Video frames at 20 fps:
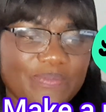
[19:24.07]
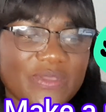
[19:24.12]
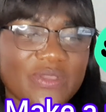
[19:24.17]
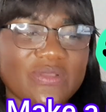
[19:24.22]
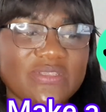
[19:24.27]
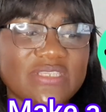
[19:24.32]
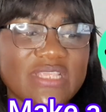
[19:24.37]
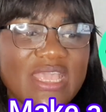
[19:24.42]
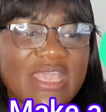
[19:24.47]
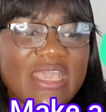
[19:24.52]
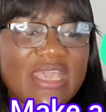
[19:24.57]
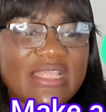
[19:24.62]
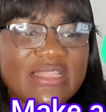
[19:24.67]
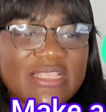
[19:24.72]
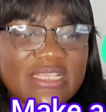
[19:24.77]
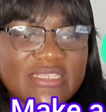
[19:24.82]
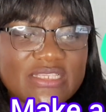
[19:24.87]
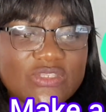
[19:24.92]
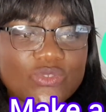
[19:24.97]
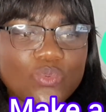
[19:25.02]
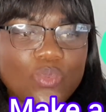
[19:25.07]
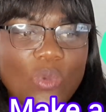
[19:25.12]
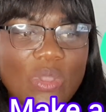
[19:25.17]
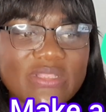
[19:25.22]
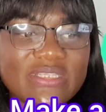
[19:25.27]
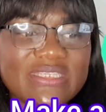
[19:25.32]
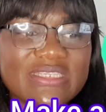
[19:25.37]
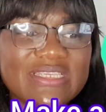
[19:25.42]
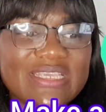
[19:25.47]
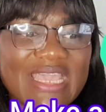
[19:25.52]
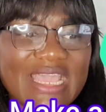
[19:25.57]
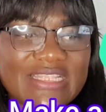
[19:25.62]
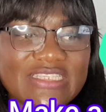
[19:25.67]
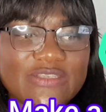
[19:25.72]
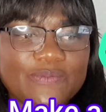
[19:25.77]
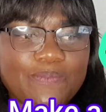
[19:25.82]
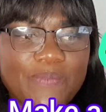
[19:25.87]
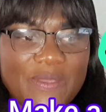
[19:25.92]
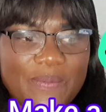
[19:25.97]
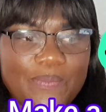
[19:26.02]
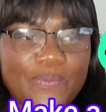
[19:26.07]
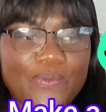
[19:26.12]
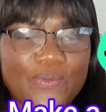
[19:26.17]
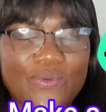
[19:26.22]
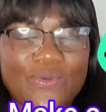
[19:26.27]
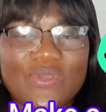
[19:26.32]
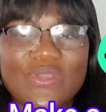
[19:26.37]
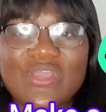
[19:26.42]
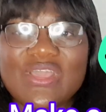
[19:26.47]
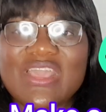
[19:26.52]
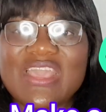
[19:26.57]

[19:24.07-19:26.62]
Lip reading: because this is what gets people